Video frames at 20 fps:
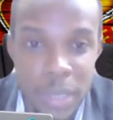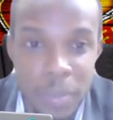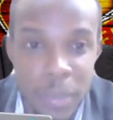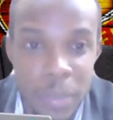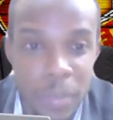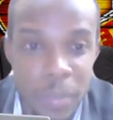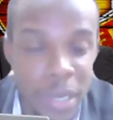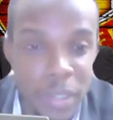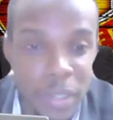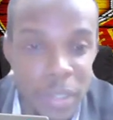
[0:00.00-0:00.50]

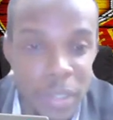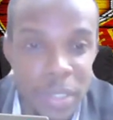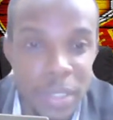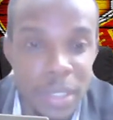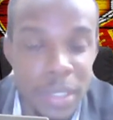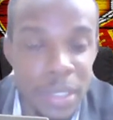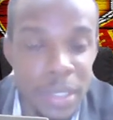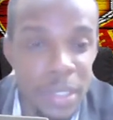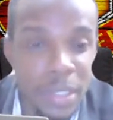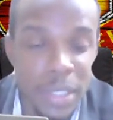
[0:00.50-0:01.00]
man
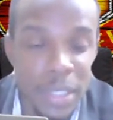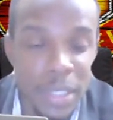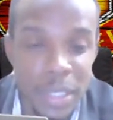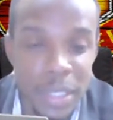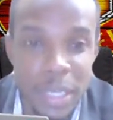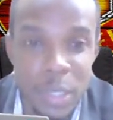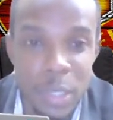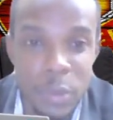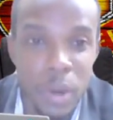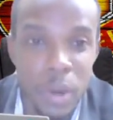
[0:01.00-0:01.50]
just see say
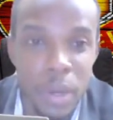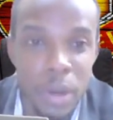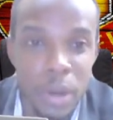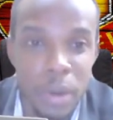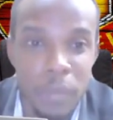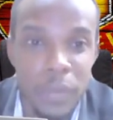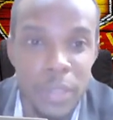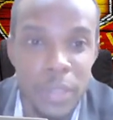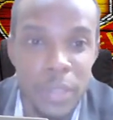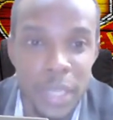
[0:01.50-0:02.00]
you
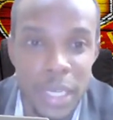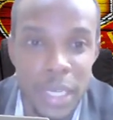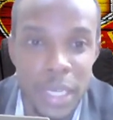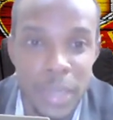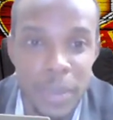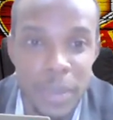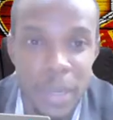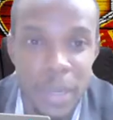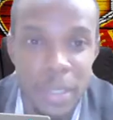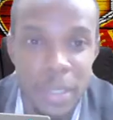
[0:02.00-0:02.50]
come to take him
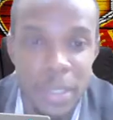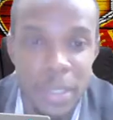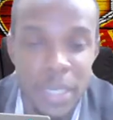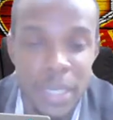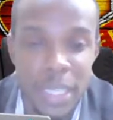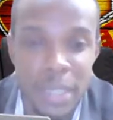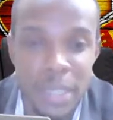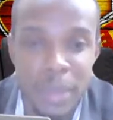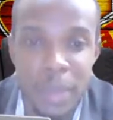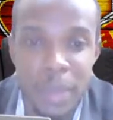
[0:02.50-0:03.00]
game and just
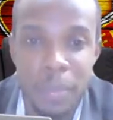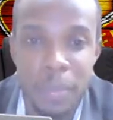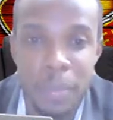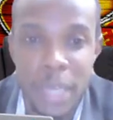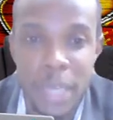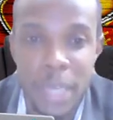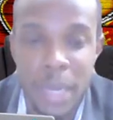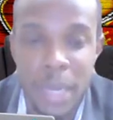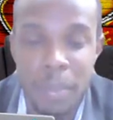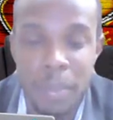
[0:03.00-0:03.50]
decide to
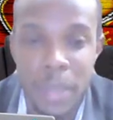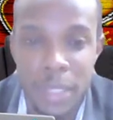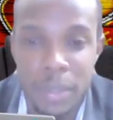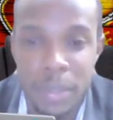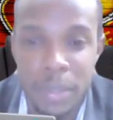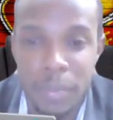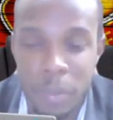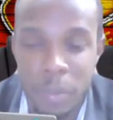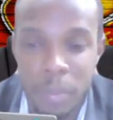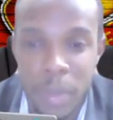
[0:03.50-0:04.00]
start play some
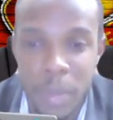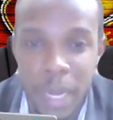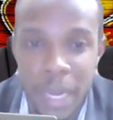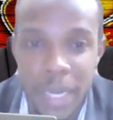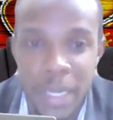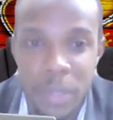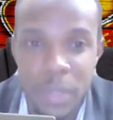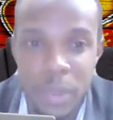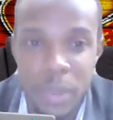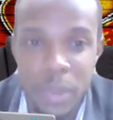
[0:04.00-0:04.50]
football, and
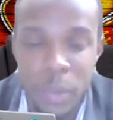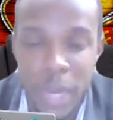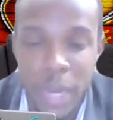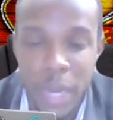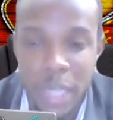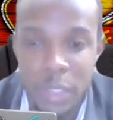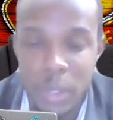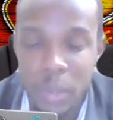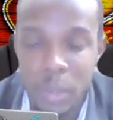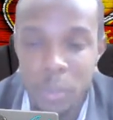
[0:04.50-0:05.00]
he
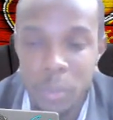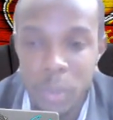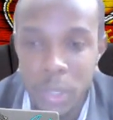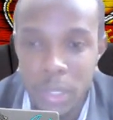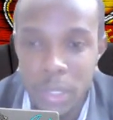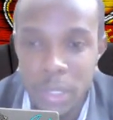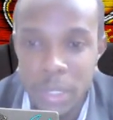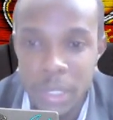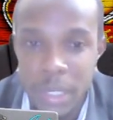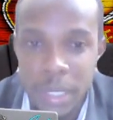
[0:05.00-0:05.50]
actually was.